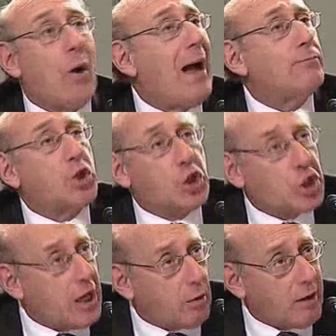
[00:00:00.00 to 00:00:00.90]
So I'm
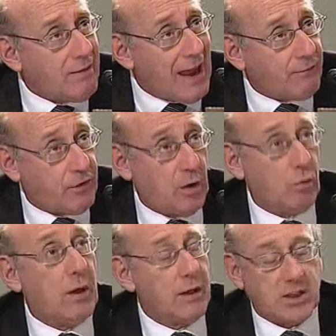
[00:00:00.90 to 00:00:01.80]
sharing that view.
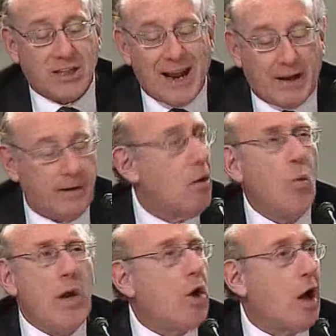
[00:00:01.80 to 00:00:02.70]
Okay. Second,
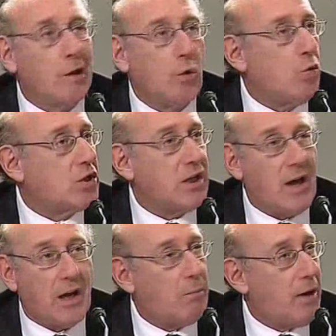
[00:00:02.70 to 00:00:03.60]
we're not losing
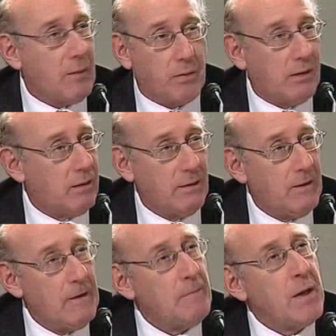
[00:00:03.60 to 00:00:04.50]
any paper.
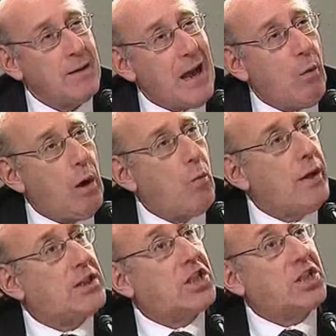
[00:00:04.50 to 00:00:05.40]
Now, when
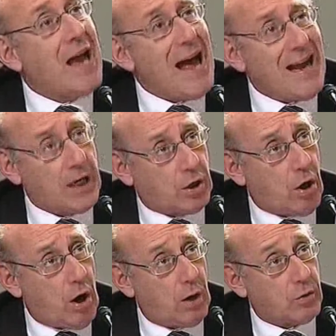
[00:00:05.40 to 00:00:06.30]
we started,
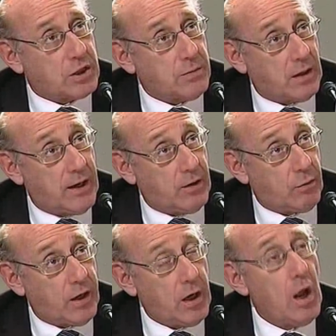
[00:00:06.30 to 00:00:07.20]
Congressman
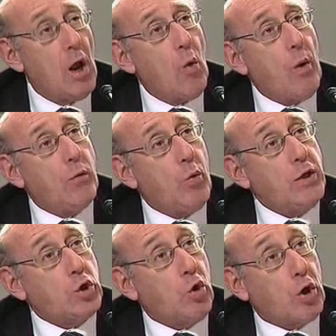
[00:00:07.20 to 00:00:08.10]
Landry, when
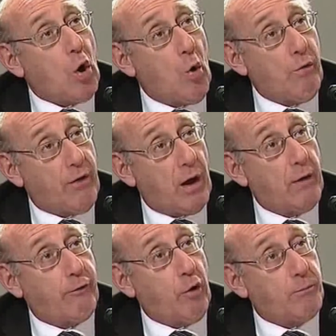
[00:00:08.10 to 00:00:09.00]
we took
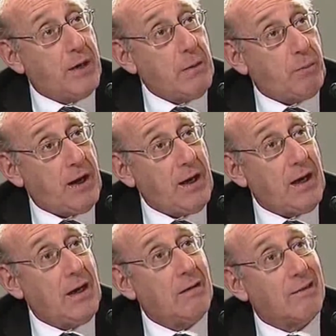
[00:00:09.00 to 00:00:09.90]
over for
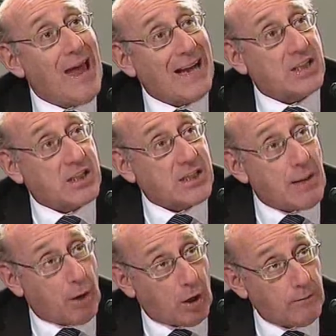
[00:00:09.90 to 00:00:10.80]
BP last
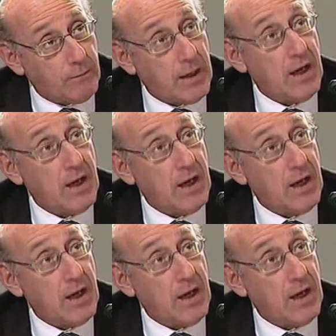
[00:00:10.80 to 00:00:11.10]
summer